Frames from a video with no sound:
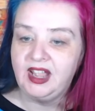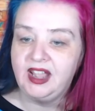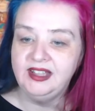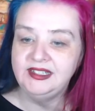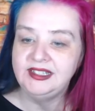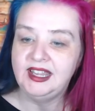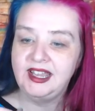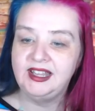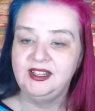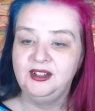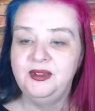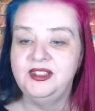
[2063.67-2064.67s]
uh,
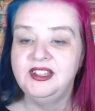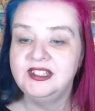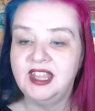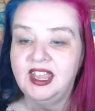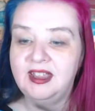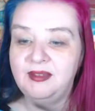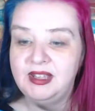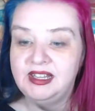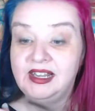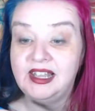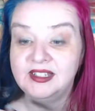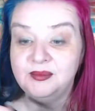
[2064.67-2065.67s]
Diana, when this came
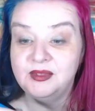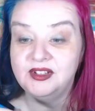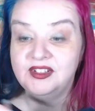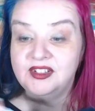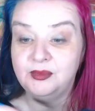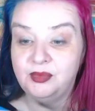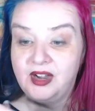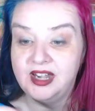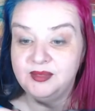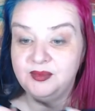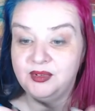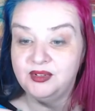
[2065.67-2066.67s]
in last month's
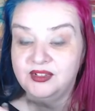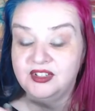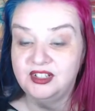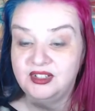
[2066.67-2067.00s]
surprise box,